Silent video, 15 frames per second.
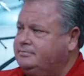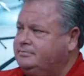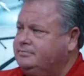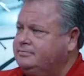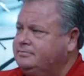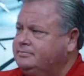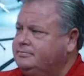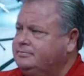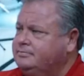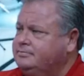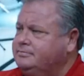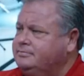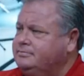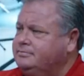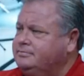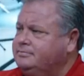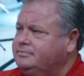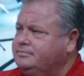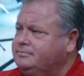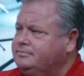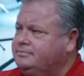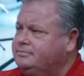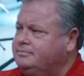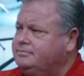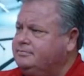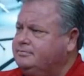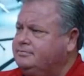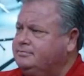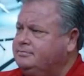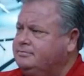
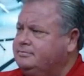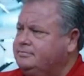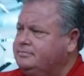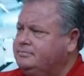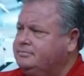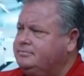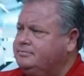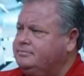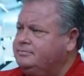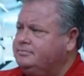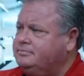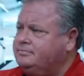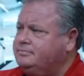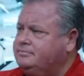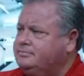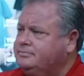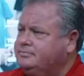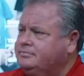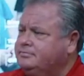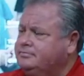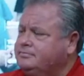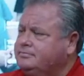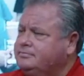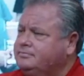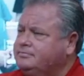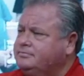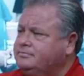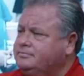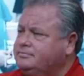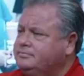
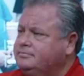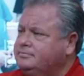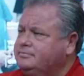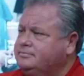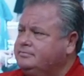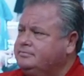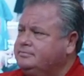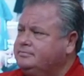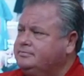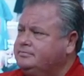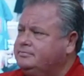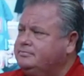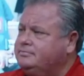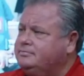The person shown says nothing.